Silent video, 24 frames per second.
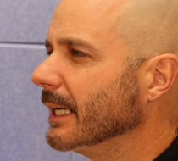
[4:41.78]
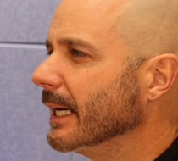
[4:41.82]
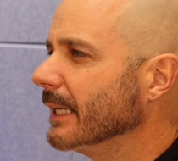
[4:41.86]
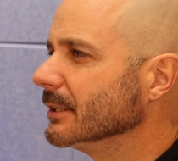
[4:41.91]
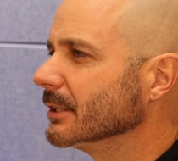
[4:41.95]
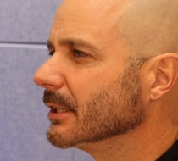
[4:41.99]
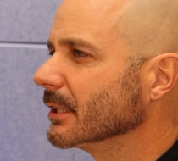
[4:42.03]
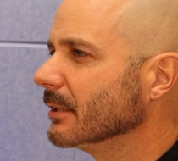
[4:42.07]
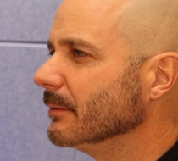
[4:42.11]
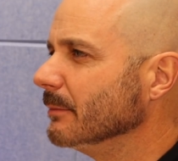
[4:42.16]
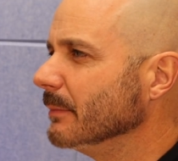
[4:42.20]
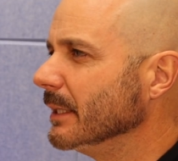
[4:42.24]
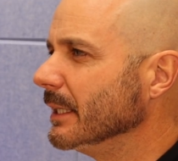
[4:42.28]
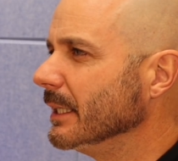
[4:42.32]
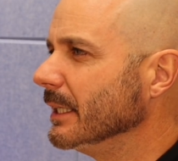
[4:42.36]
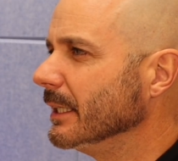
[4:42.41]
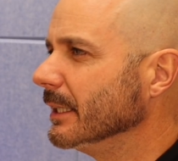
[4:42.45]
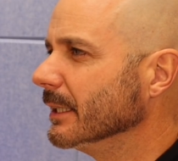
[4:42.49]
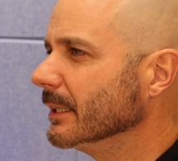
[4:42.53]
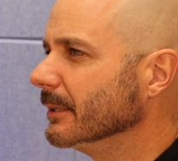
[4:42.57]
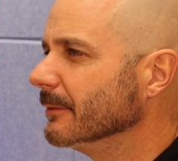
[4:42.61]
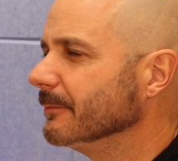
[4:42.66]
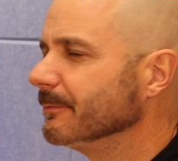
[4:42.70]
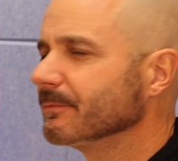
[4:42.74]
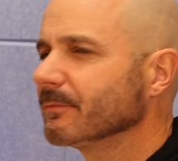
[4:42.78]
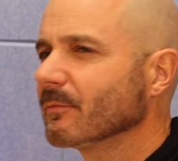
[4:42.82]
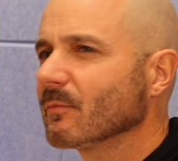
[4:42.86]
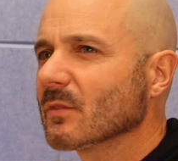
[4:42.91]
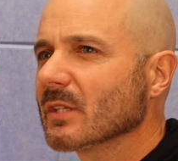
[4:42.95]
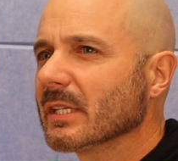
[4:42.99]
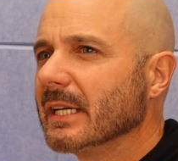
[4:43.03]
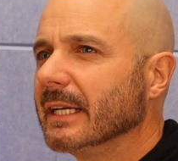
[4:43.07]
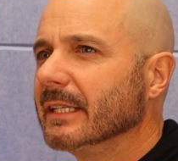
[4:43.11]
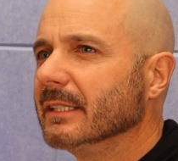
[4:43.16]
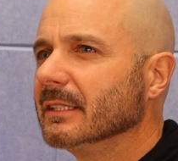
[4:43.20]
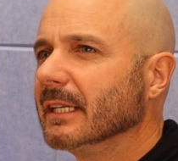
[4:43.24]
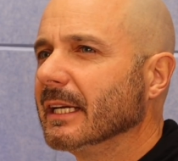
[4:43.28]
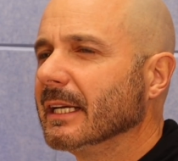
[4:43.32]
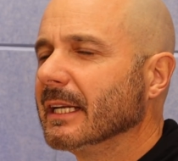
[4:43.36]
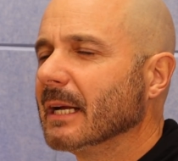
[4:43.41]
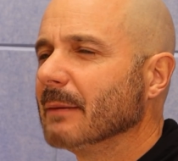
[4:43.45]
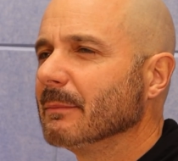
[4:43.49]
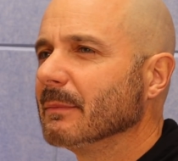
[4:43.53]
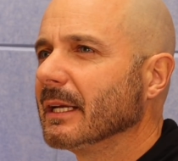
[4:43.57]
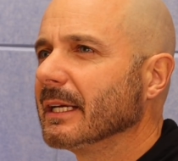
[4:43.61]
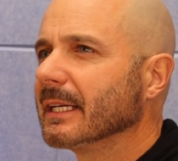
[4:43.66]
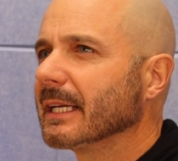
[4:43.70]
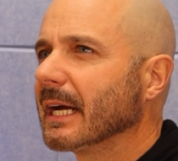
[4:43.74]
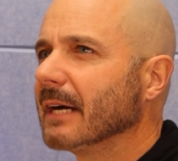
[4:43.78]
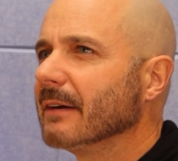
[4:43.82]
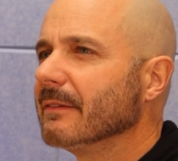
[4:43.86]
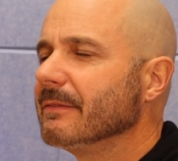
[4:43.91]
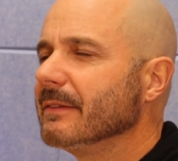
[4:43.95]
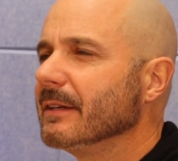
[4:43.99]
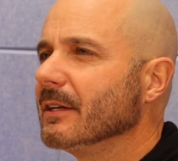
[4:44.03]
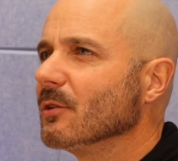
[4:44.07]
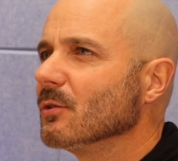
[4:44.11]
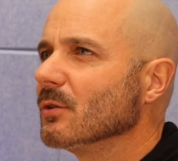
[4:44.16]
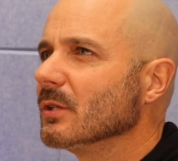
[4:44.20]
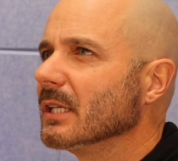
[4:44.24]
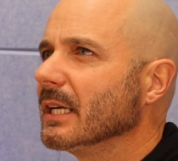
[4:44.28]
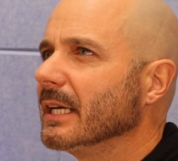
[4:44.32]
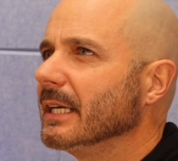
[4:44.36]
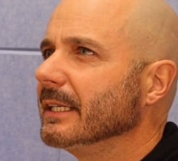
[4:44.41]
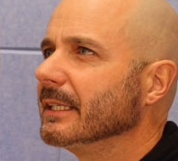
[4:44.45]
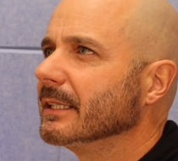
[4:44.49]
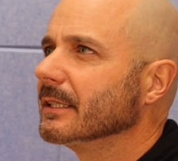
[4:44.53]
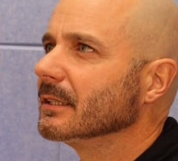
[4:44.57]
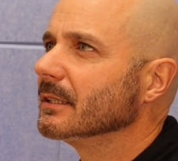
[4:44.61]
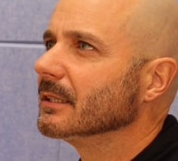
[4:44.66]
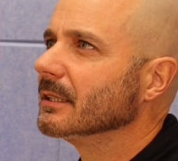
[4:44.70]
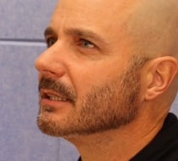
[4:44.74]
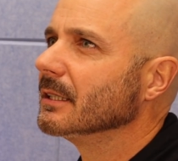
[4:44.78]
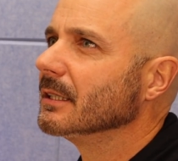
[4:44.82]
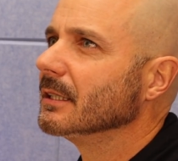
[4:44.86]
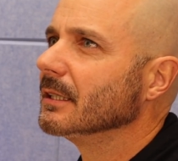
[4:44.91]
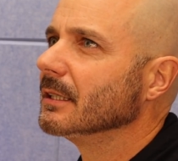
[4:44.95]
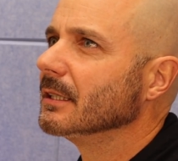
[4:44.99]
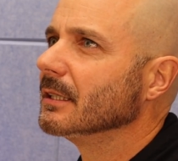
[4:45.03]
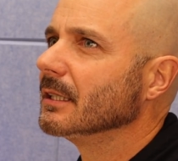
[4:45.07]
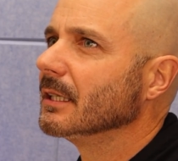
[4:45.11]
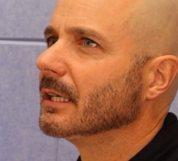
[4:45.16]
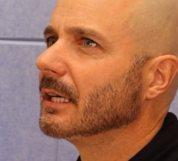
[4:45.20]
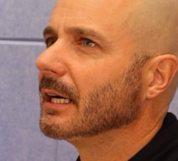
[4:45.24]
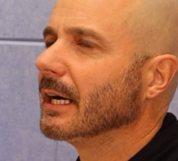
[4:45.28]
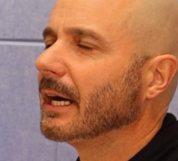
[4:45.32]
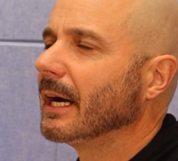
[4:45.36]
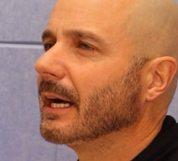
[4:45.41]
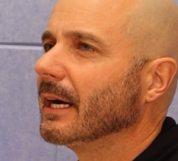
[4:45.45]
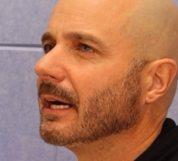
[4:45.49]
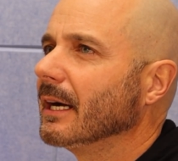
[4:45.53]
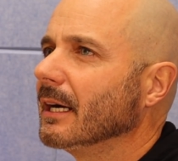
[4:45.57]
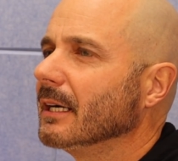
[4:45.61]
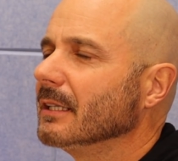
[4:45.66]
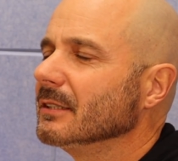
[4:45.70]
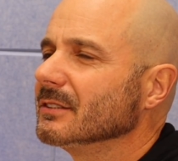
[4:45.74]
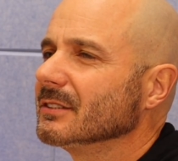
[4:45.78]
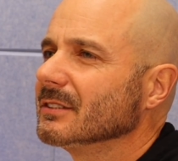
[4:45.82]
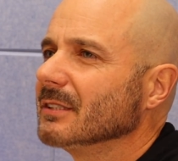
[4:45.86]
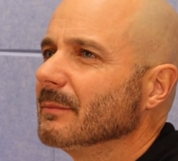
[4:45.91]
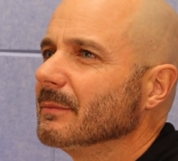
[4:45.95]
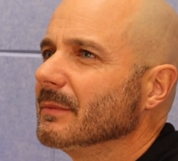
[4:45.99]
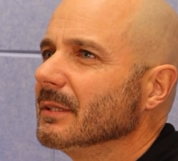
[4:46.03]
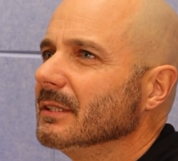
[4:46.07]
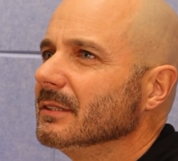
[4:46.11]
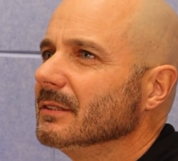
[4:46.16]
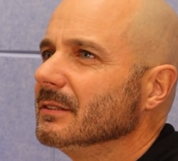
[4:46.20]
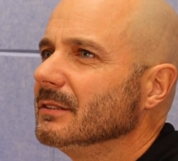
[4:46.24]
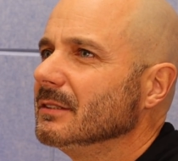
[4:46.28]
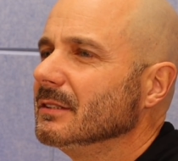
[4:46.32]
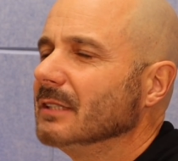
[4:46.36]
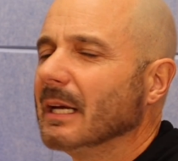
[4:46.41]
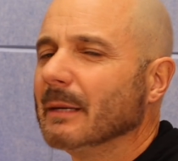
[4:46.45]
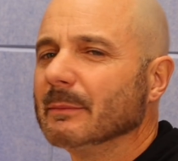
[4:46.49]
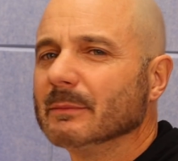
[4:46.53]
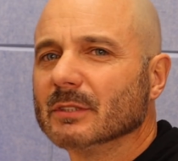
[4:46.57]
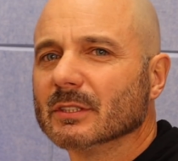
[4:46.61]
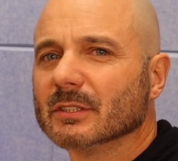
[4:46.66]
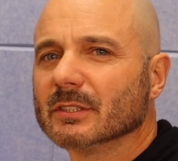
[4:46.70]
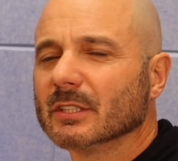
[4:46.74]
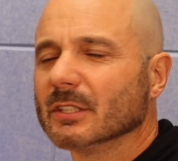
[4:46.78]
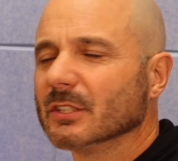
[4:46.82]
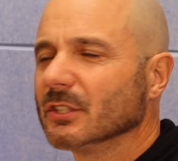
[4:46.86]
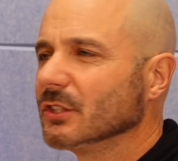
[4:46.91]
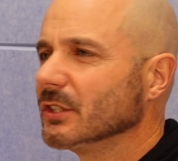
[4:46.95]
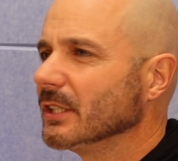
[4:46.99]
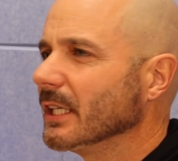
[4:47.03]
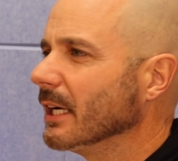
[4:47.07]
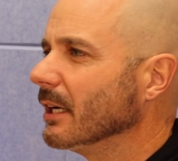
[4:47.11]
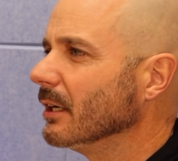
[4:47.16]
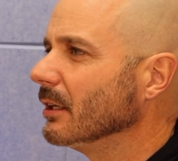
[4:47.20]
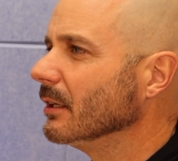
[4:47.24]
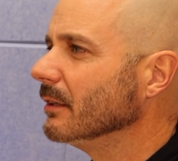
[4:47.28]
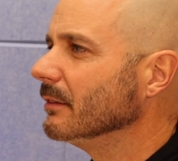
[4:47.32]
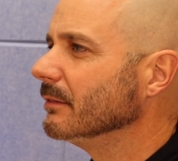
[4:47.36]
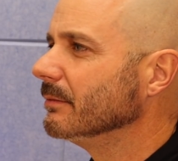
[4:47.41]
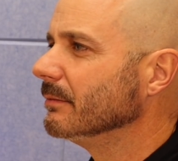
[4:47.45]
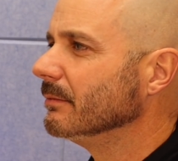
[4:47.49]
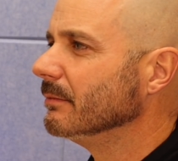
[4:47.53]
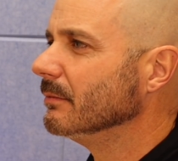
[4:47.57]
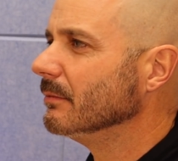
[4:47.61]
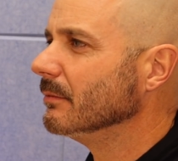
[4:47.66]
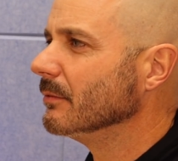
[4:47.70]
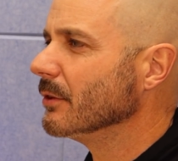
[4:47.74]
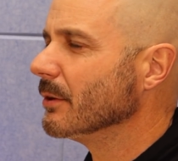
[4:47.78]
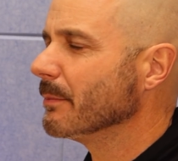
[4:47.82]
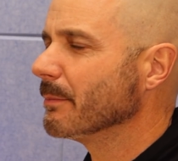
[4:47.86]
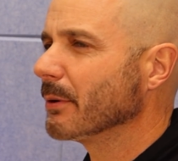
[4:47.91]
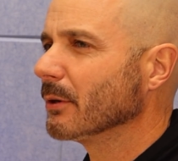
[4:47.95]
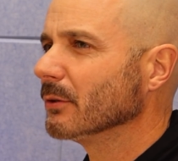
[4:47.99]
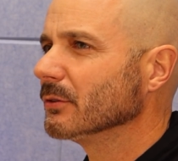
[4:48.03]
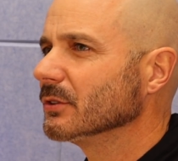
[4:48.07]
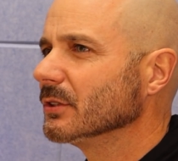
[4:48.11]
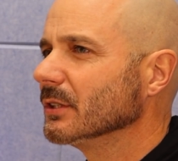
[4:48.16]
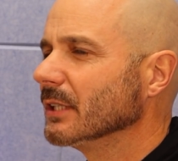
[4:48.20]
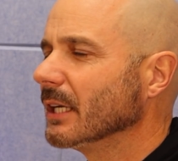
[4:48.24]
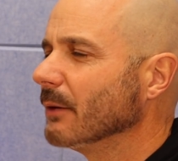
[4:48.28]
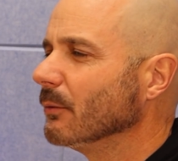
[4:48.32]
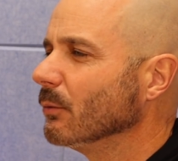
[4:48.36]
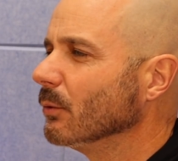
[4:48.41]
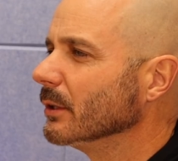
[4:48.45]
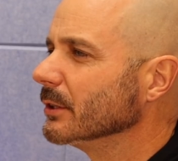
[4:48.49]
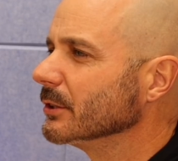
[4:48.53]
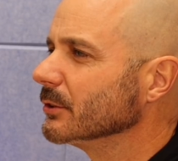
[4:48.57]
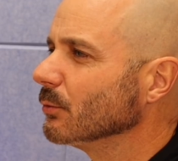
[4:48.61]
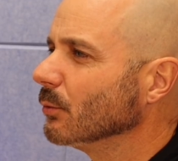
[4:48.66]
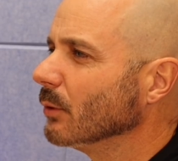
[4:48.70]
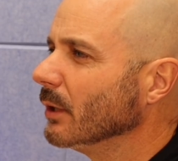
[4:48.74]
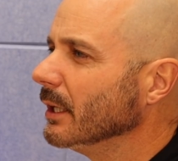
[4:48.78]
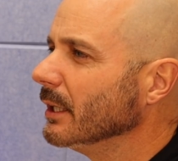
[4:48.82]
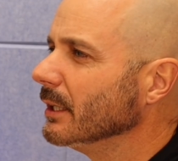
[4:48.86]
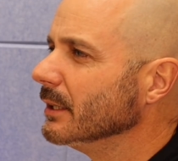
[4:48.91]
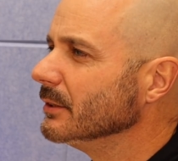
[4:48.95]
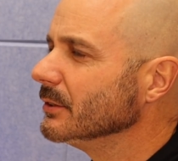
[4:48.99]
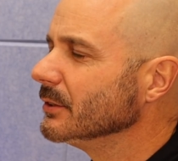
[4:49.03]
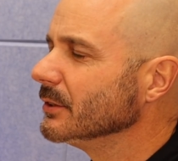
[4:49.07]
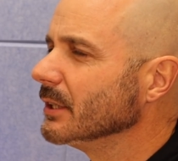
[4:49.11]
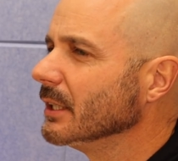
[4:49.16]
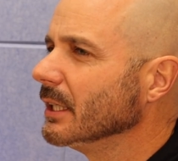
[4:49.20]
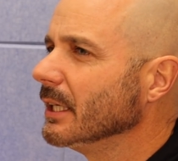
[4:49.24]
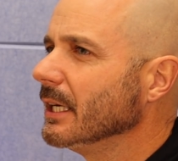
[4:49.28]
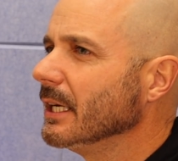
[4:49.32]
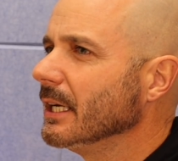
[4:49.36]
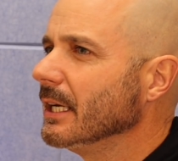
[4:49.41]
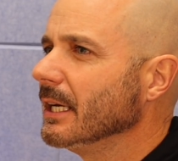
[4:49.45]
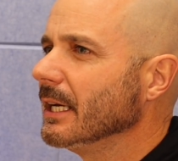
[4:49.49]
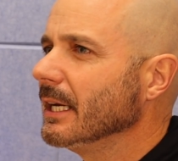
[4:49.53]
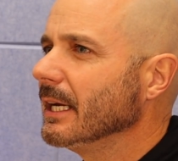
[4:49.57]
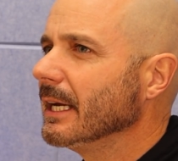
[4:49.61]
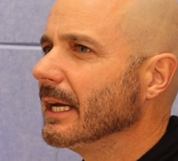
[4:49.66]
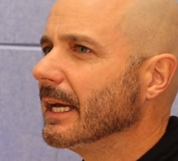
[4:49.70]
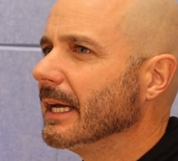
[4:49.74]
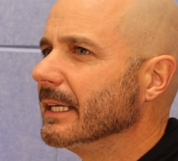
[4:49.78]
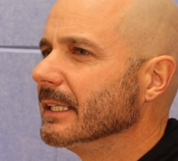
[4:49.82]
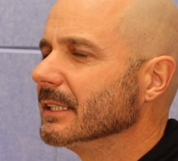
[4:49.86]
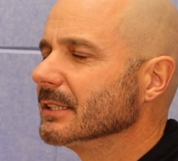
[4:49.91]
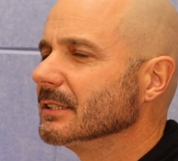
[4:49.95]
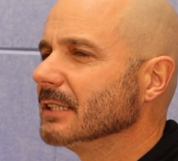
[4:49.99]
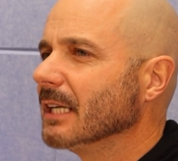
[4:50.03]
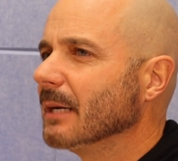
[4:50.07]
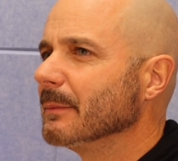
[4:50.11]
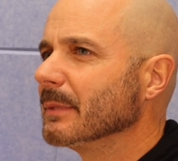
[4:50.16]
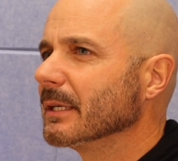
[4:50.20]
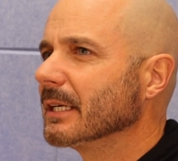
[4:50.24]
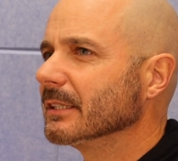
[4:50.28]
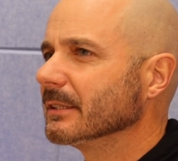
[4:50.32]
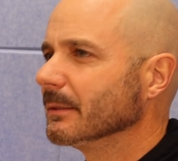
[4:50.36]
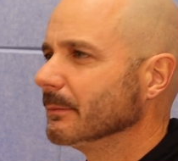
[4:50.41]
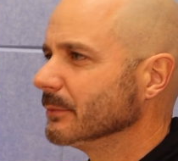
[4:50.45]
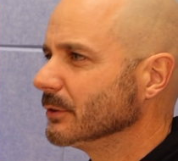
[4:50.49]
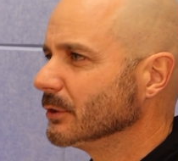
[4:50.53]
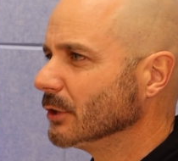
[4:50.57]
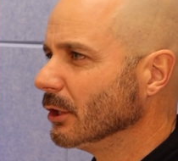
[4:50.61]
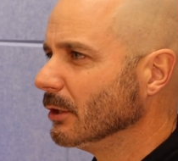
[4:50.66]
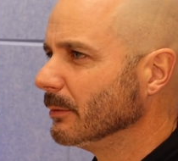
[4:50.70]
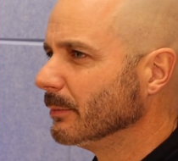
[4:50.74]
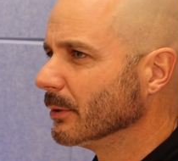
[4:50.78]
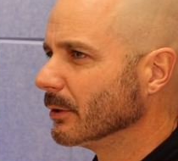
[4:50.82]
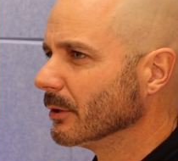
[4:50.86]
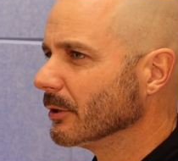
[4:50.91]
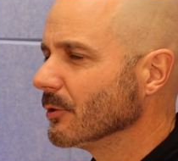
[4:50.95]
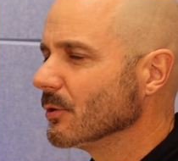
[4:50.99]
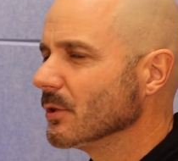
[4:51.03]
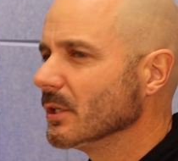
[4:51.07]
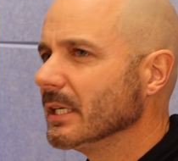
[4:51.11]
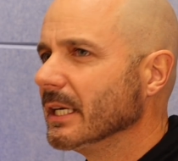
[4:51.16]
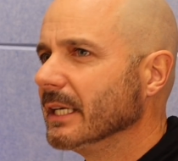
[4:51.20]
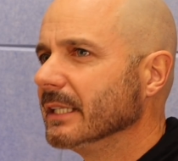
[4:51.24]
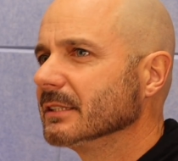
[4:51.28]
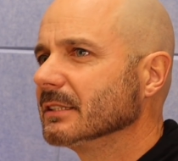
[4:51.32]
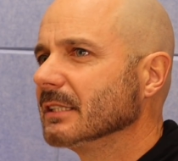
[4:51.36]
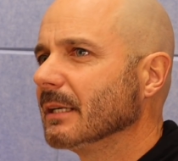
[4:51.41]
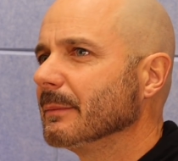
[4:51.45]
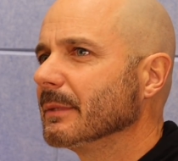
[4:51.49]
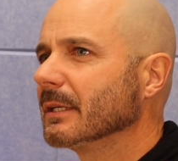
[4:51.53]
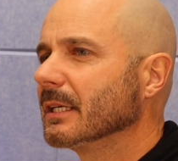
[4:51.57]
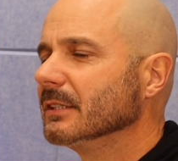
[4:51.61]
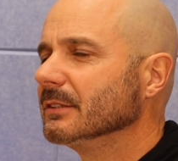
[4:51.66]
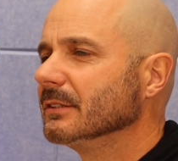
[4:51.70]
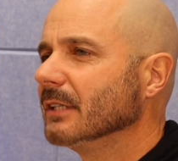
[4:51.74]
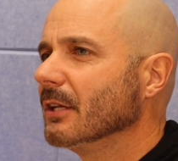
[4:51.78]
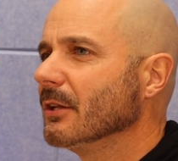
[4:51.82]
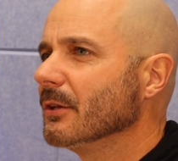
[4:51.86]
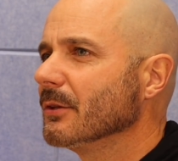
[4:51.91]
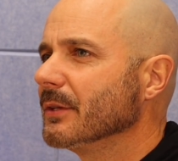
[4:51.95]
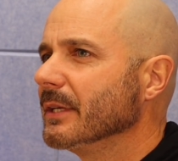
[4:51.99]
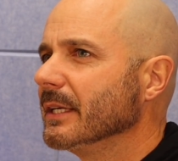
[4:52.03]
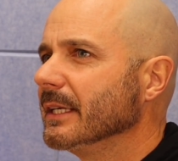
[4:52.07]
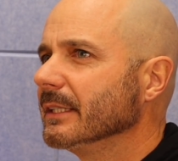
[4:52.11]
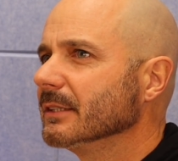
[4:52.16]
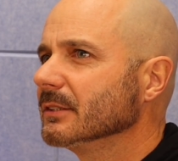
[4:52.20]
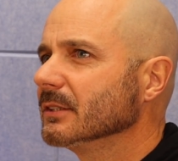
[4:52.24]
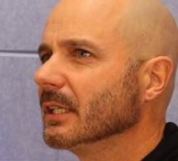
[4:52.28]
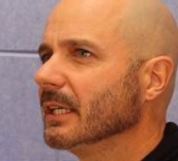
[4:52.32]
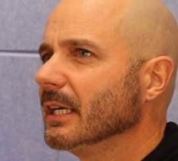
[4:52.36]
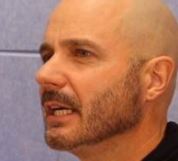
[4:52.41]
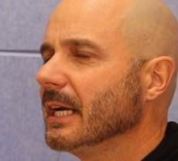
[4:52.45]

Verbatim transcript: as a comedian. And I'm like, I feel like something, I'm just a shell of the person I once was. And it's not because I'm sober and it's not because other things.